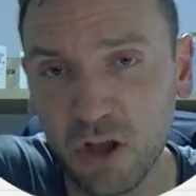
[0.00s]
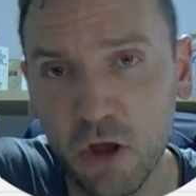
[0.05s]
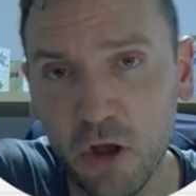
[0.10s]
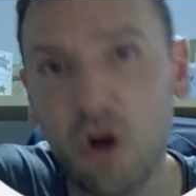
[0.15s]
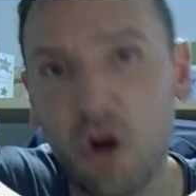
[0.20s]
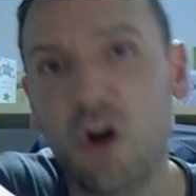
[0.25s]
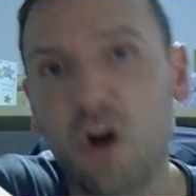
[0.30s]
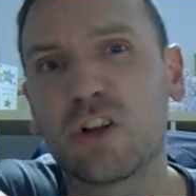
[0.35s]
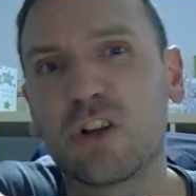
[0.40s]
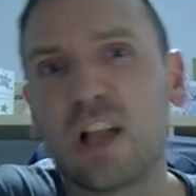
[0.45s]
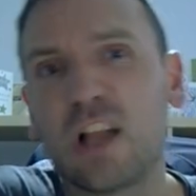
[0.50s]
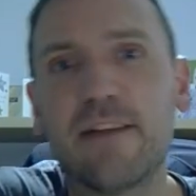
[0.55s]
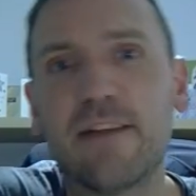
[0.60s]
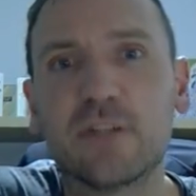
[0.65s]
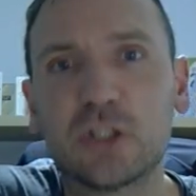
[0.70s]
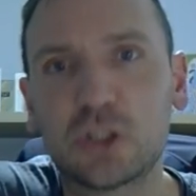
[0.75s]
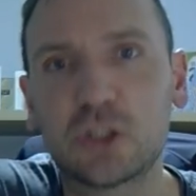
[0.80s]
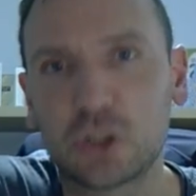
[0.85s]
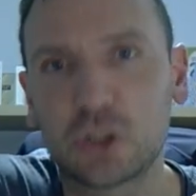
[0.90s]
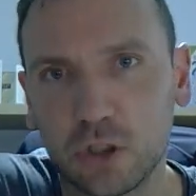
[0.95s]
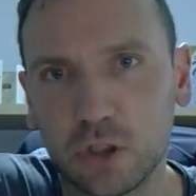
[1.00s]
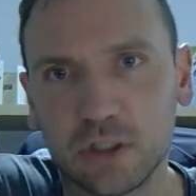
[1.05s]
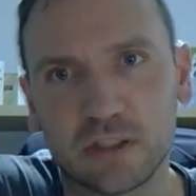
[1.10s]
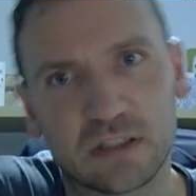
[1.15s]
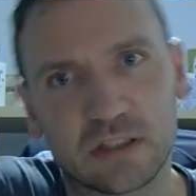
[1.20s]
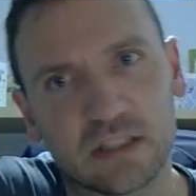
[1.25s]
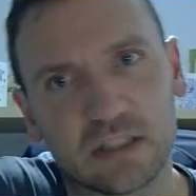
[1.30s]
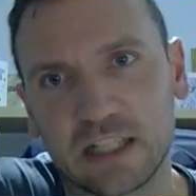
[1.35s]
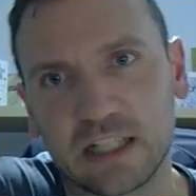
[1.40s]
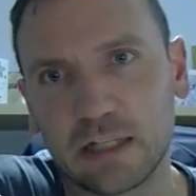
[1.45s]
or you'll have a choice
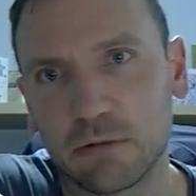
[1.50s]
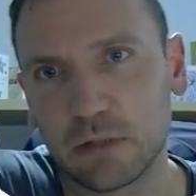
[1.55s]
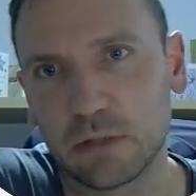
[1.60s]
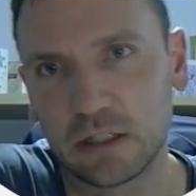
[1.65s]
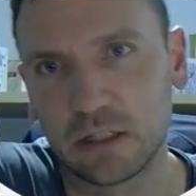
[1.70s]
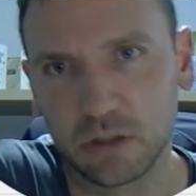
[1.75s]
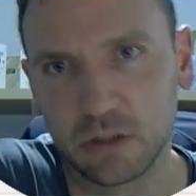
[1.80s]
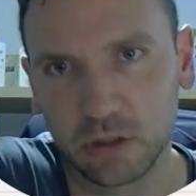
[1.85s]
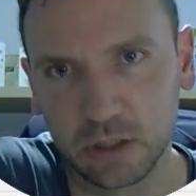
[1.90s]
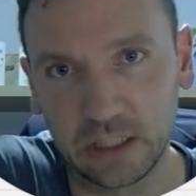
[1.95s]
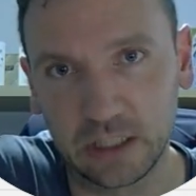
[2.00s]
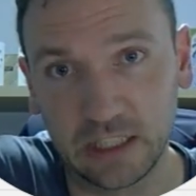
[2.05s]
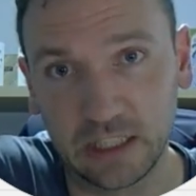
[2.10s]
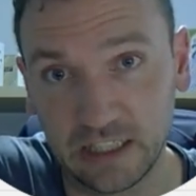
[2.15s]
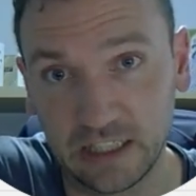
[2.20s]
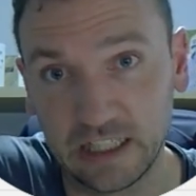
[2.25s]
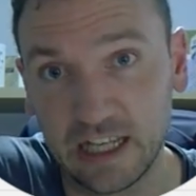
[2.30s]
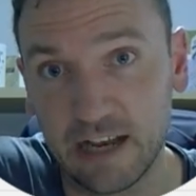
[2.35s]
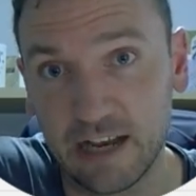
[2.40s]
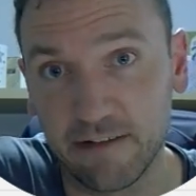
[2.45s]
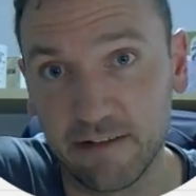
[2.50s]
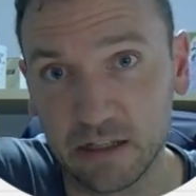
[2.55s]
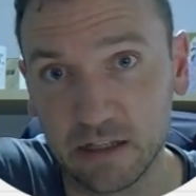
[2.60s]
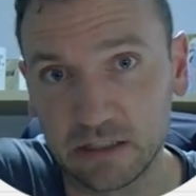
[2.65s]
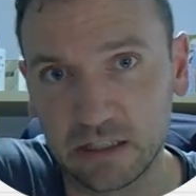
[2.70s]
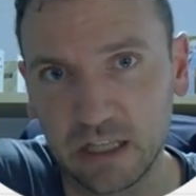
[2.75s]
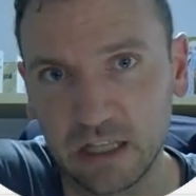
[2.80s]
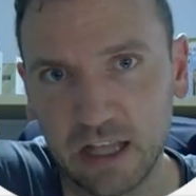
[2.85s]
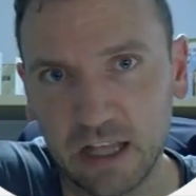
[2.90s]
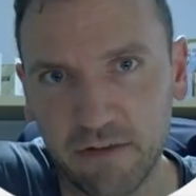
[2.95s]
to say whether you're looking at the area to
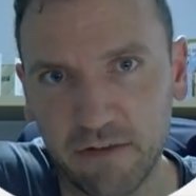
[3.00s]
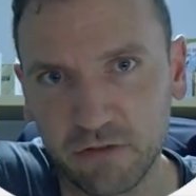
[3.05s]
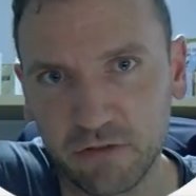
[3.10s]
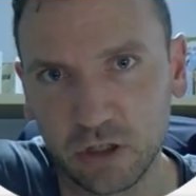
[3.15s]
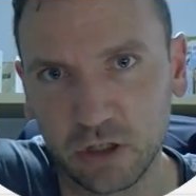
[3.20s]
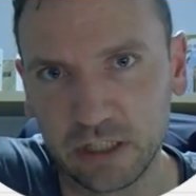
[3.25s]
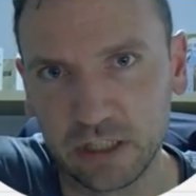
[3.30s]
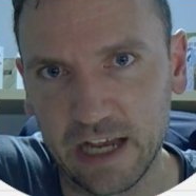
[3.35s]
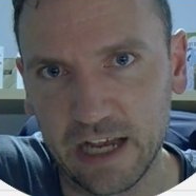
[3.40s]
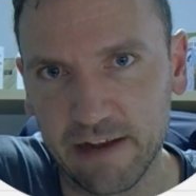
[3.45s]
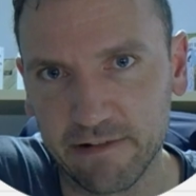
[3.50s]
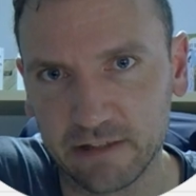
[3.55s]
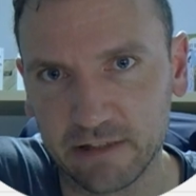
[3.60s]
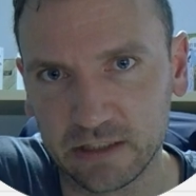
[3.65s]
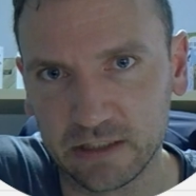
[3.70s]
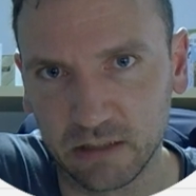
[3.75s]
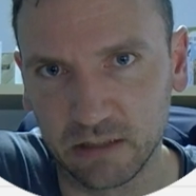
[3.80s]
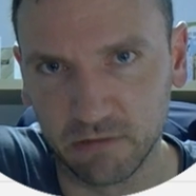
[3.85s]
the left or the area to the